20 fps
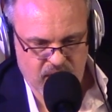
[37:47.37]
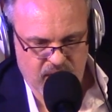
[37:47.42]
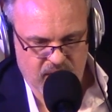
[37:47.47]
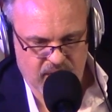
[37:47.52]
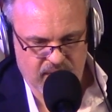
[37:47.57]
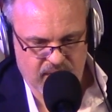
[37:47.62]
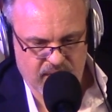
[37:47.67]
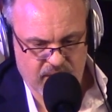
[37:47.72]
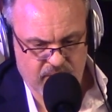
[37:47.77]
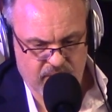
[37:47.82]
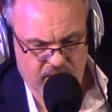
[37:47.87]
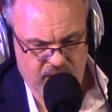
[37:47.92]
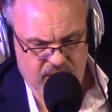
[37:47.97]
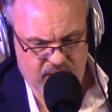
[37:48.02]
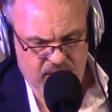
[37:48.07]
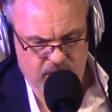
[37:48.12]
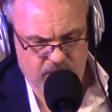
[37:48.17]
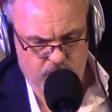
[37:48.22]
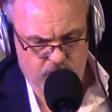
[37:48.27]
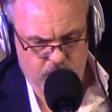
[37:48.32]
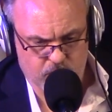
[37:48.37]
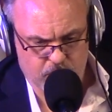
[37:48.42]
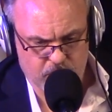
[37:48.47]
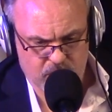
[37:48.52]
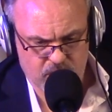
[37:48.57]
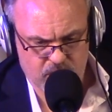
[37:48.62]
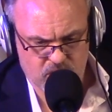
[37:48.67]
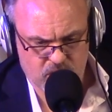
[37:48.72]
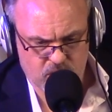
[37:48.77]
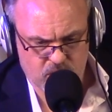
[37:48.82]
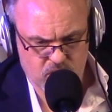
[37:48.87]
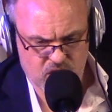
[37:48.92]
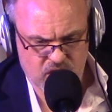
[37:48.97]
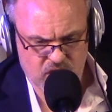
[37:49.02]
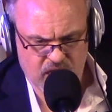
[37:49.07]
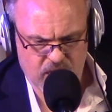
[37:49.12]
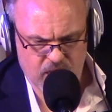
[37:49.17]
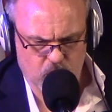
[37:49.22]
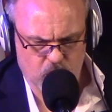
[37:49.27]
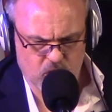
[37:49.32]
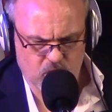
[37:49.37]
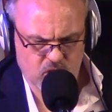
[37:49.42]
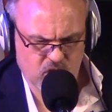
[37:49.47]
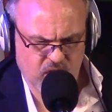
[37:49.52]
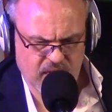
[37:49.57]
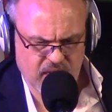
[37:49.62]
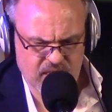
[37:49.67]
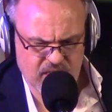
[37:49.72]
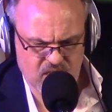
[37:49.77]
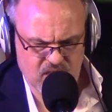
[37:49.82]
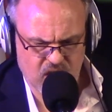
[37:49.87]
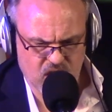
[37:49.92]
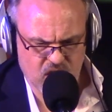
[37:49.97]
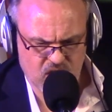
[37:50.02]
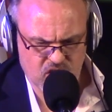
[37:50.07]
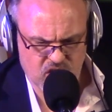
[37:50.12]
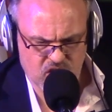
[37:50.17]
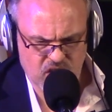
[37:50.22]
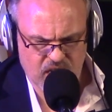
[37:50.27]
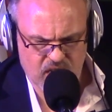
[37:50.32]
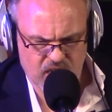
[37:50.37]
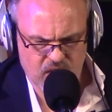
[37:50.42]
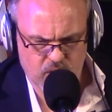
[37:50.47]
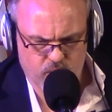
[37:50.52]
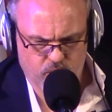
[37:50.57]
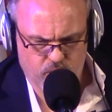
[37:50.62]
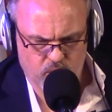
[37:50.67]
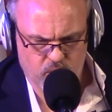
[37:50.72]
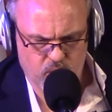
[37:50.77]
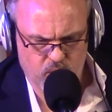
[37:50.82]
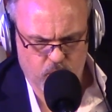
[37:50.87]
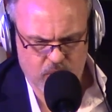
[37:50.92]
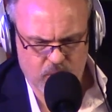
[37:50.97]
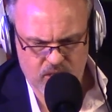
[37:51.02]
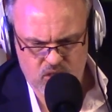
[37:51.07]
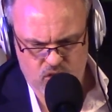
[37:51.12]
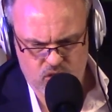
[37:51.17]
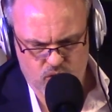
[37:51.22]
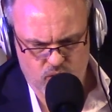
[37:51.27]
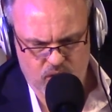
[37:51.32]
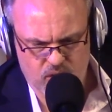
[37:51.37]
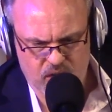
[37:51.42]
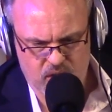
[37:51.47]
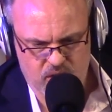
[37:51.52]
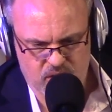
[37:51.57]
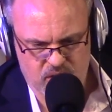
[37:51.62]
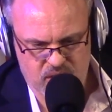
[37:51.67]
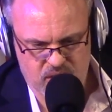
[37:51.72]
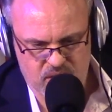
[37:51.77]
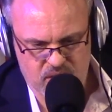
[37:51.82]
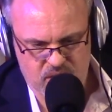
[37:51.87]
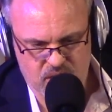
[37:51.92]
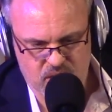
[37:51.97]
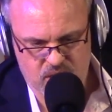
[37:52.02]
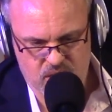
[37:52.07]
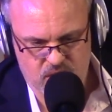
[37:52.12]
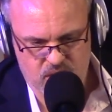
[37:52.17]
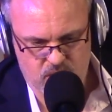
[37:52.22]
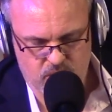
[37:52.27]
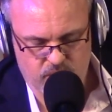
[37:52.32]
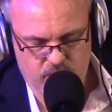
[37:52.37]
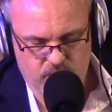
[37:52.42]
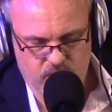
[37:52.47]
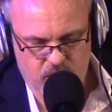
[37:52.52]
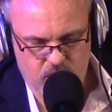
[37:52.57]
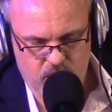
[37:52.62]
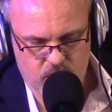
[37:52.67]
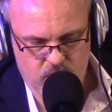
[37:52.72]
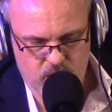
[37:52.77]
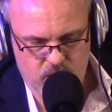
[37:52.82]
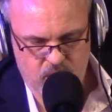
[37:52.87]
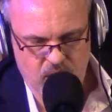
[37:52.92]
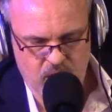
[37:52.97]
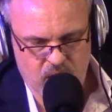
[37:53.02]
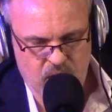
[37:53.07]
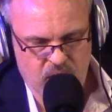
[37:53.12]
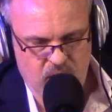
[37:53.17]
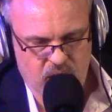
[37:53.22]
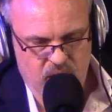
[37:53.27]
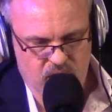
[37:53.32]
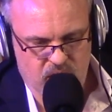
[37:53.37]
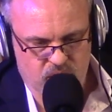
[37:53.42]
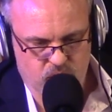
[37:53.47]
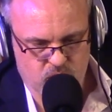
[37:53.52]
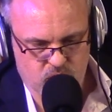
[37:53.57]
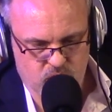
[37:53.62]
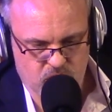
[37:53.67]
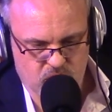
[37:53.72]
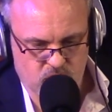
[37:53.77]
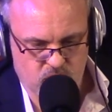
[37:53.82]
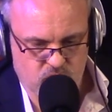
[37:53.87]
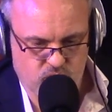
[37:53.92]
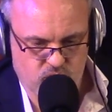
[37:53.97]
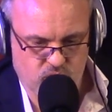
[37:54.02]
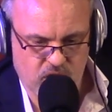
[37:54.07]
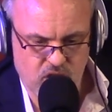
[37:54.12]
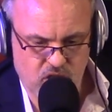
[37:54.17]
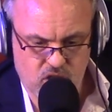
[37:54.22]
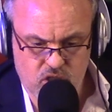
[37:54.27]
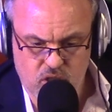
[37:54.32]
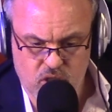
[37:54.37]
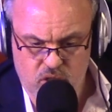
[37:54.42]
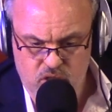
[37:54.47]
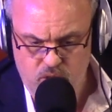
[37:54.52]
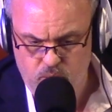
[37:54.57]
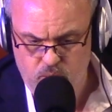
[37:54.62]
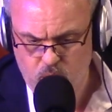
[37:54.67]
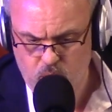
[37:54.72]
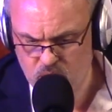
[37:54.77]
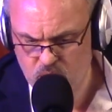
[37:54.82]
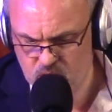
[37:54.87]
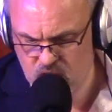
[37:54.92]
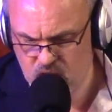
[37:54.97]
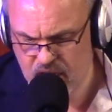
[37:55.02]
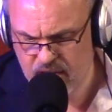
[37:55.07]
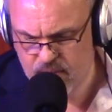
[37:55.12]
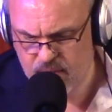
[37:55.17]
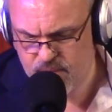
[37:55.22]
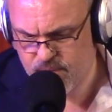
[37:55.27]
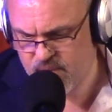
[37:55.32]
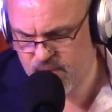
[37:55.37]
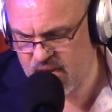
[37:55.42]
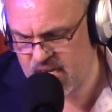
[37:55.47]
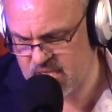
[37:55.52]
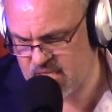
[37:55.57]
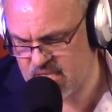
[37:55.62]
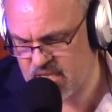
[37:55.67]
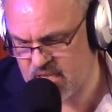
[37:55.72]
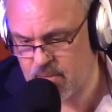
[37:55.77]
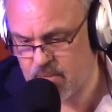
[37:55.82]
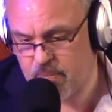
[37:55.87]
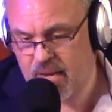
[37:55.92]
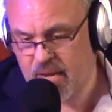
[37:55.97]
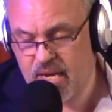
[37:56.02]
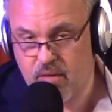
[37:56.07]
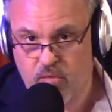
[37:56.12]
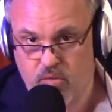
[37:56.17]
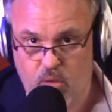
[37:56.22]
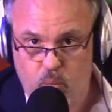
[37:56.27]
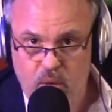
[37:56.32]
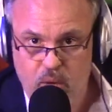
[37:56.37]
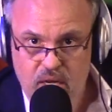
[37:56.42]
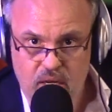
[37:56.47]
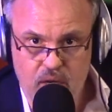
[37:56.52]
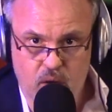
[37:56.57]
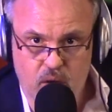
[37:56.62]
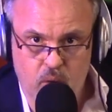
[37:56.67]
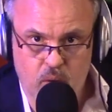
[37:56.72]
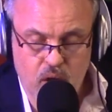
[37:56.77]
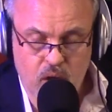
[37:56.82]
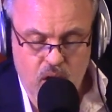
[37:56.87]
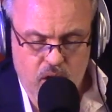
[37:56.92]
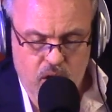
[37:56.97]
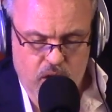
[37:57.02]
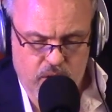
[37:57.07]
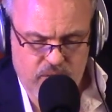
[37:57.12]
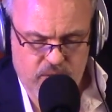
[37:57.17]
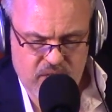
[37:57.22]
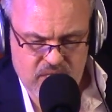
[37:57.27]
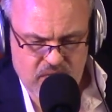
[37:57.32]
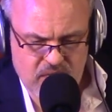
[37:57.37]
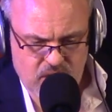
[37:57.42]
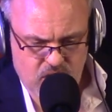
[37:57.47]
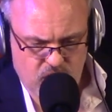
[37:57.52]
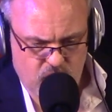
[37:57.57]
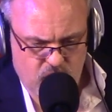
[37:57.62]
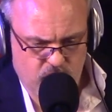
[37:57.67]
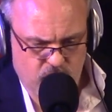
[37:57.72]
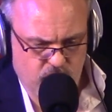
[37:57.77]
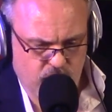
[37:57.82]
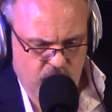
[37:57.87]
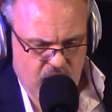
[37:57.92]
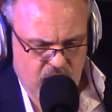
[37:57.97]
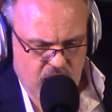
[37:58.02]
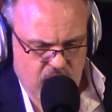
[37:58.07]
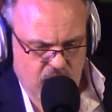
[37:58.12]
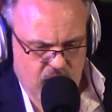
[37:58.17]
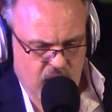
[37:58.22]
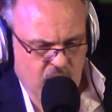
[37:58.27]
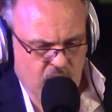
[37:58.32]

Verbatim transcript: In another clip, Roberto shared what looks like a dark shadow through the windscreen on his sister's phone. There are also screenshots of what looks like a face in the back of the window of his SUV.